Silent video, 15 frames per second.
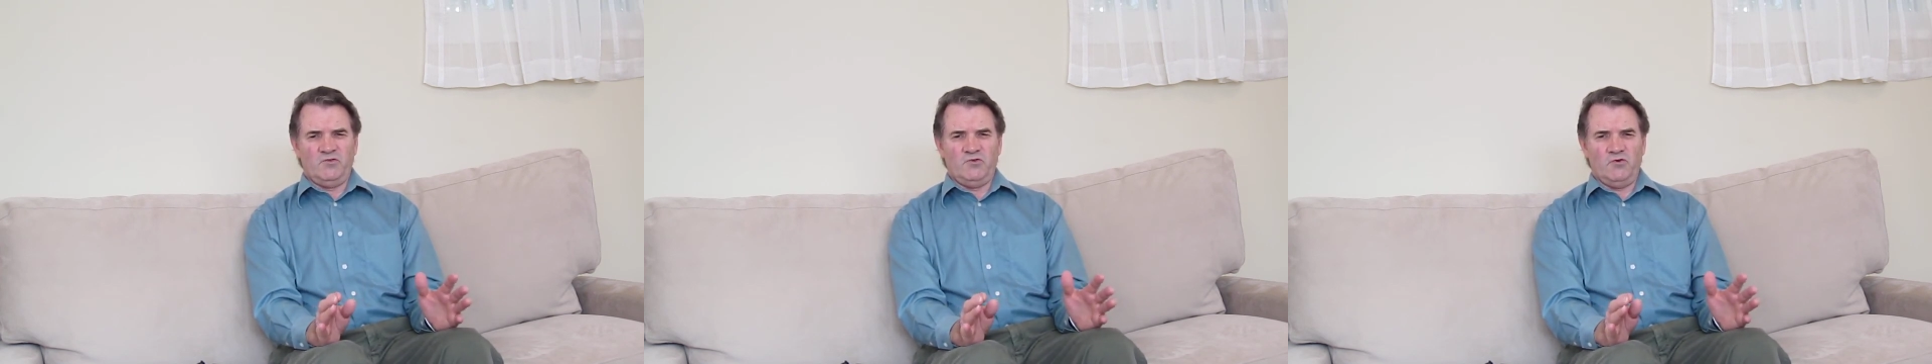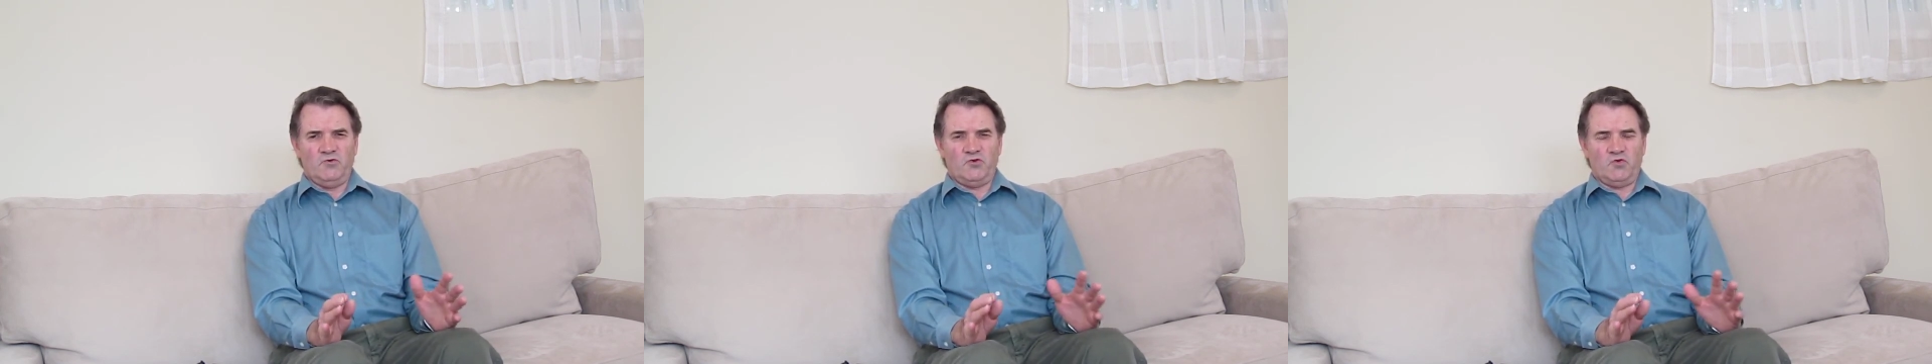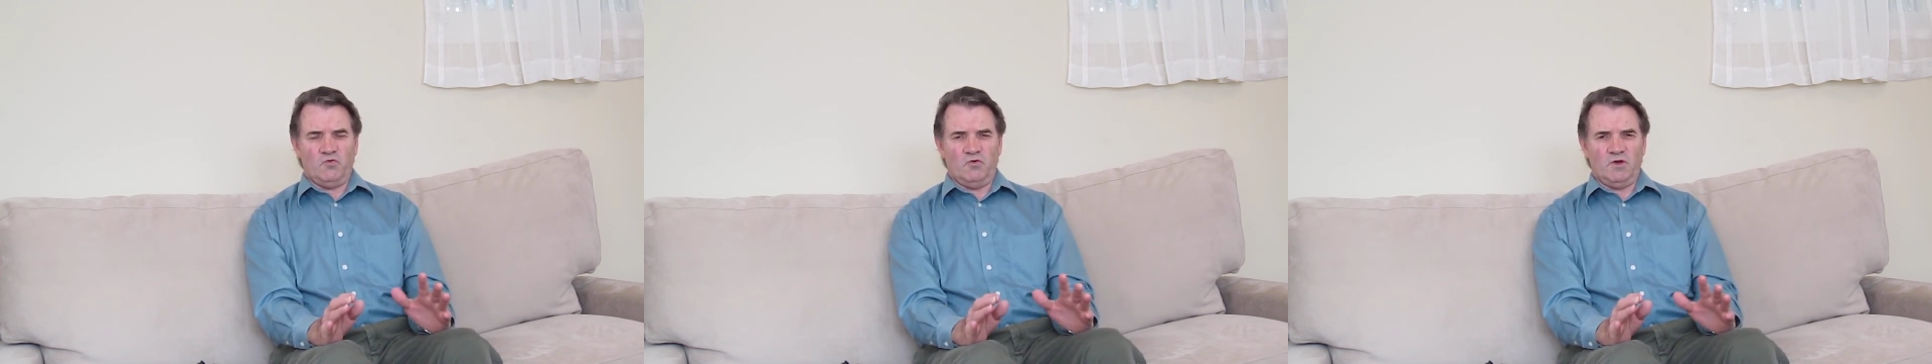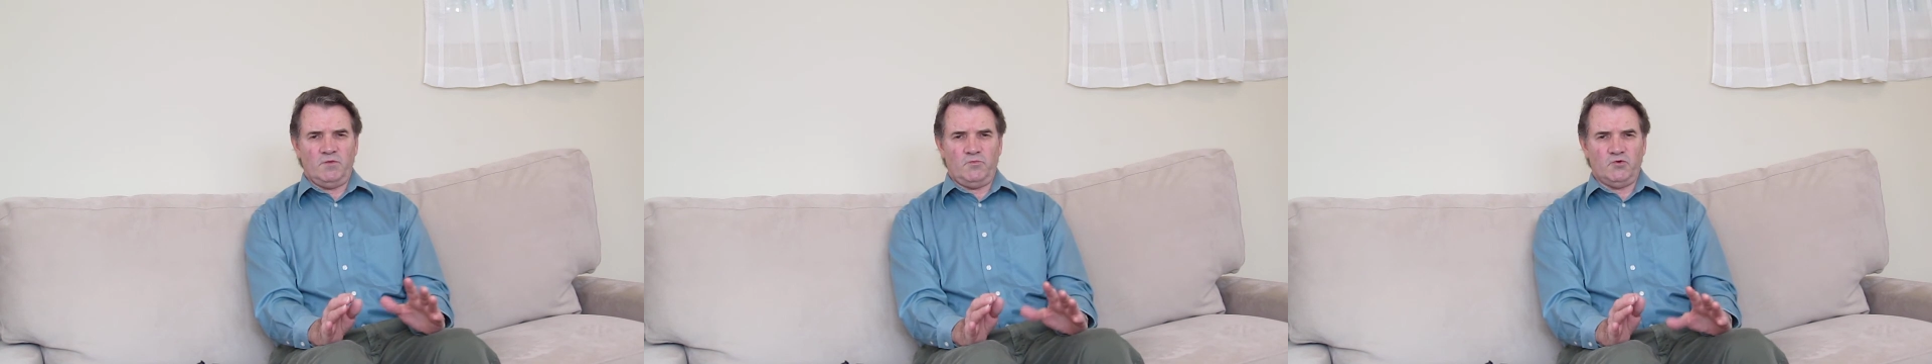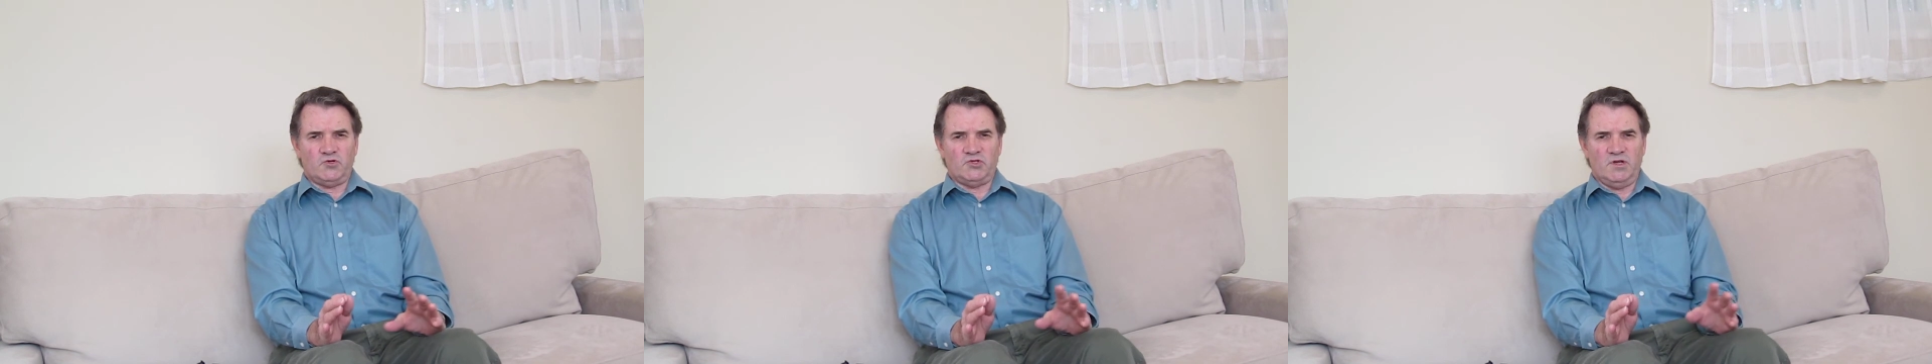knew
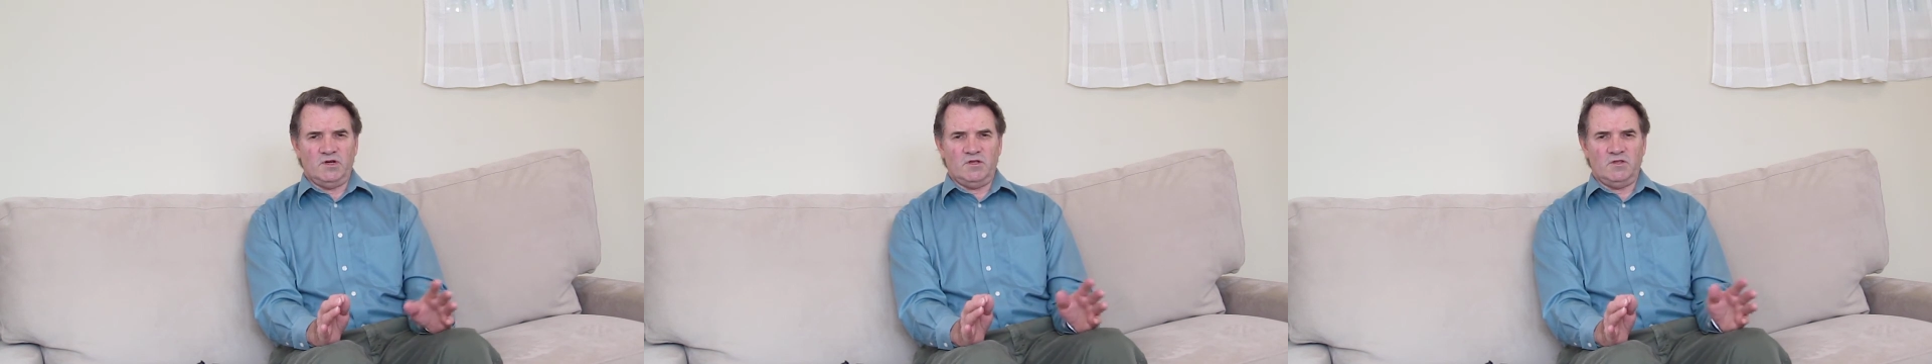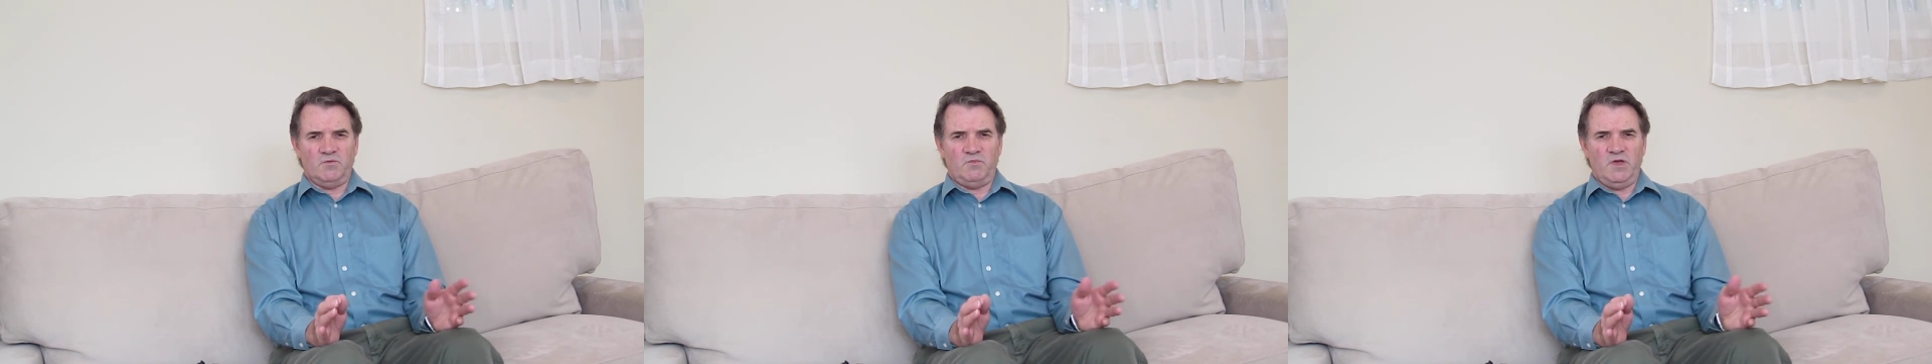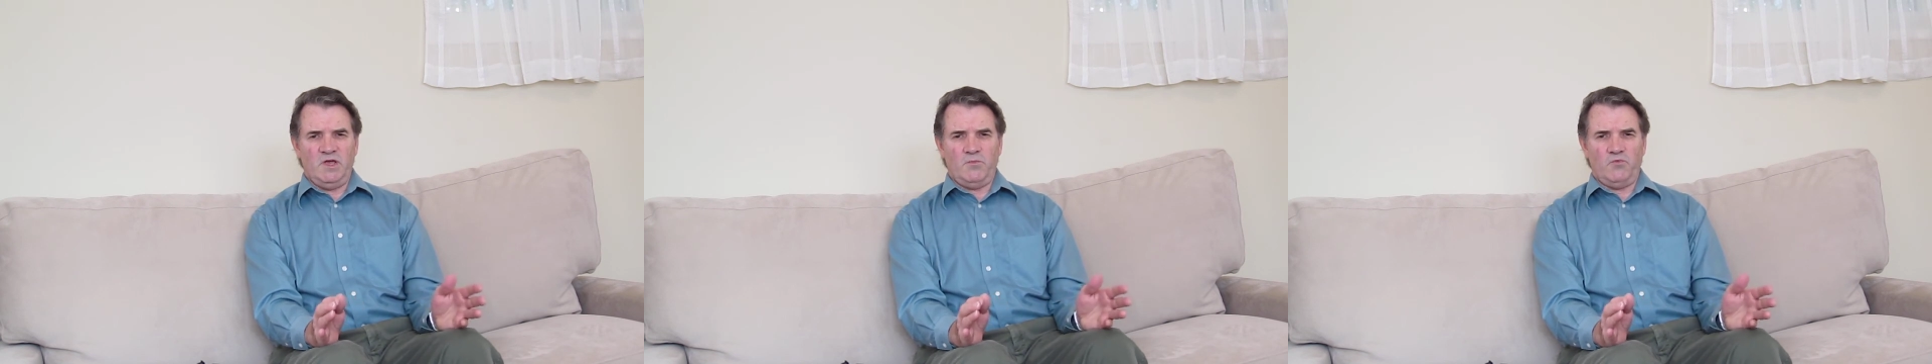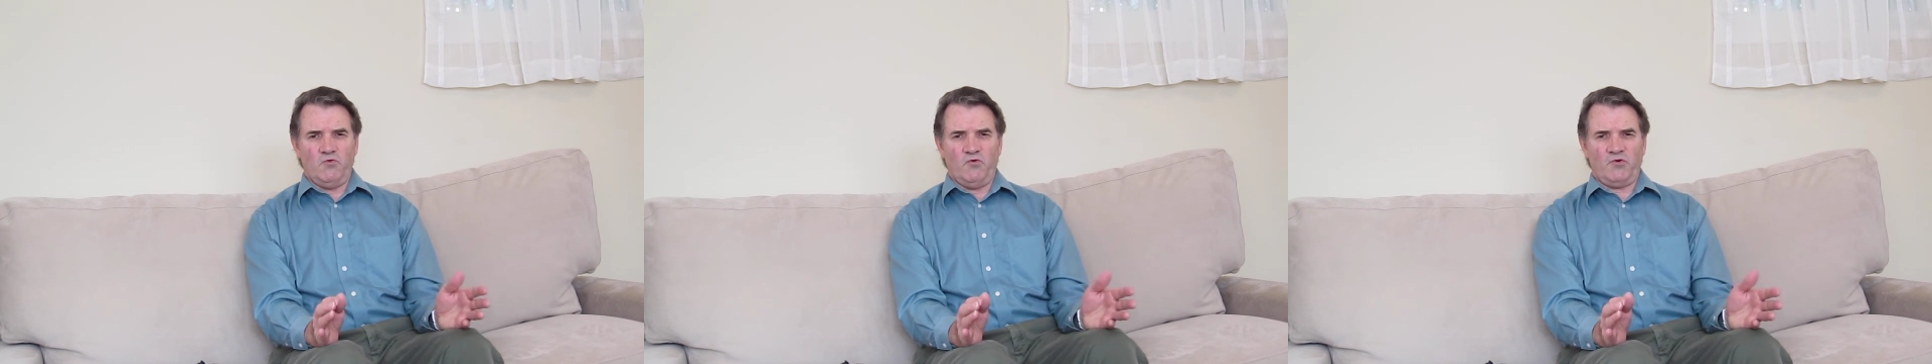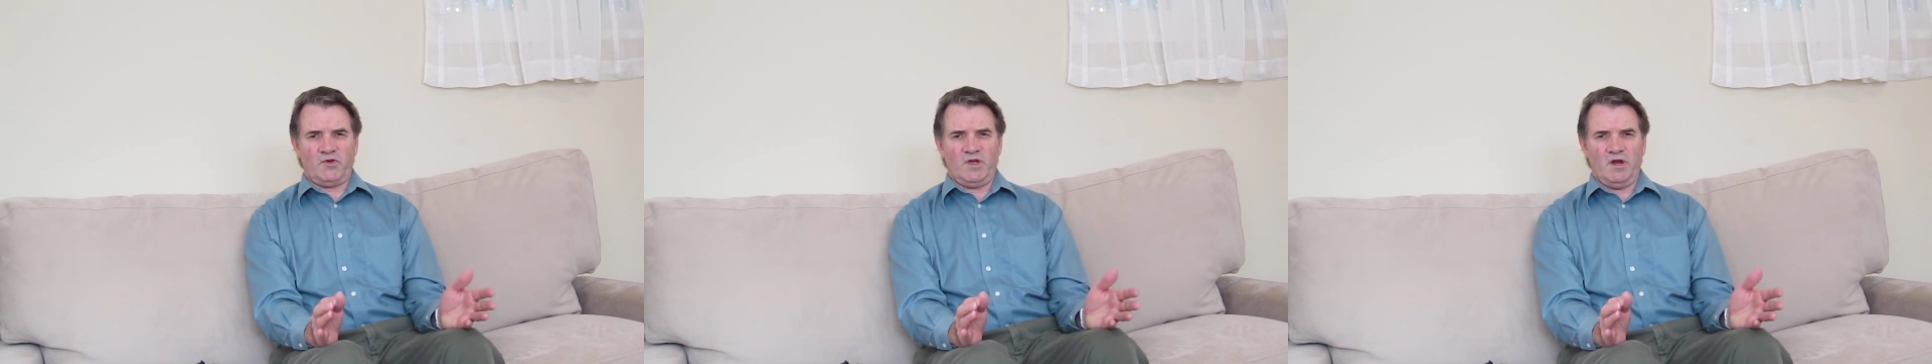20% of the people
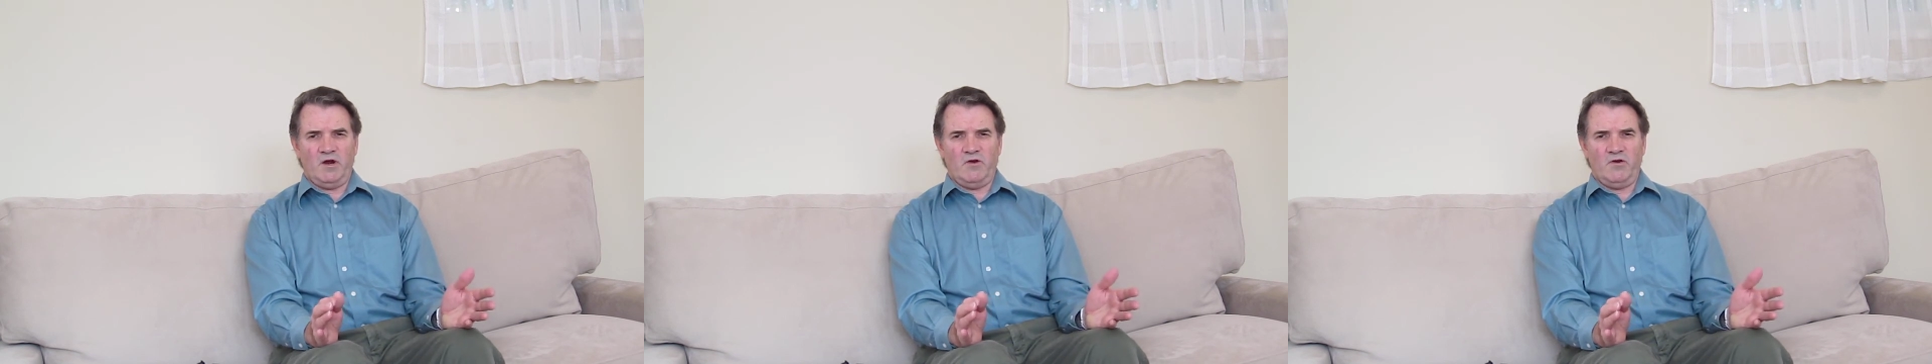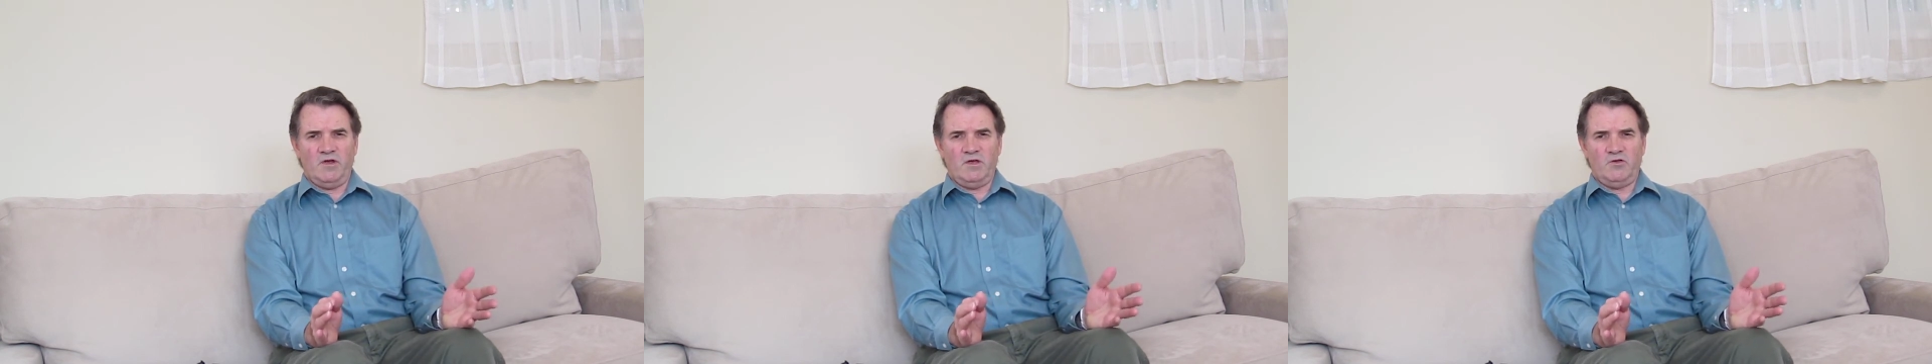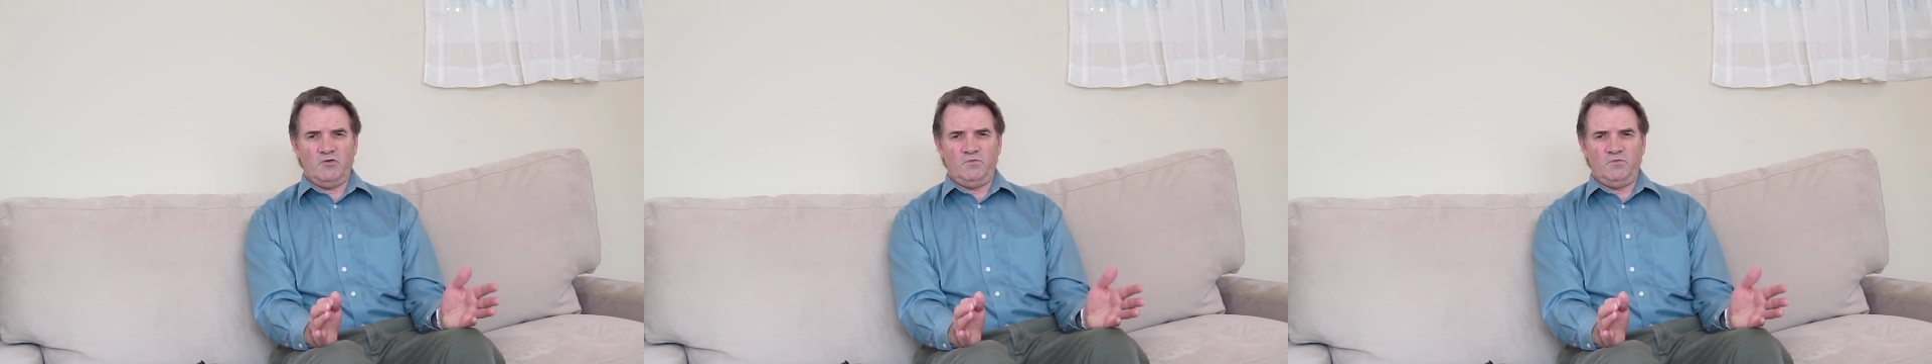were carrying.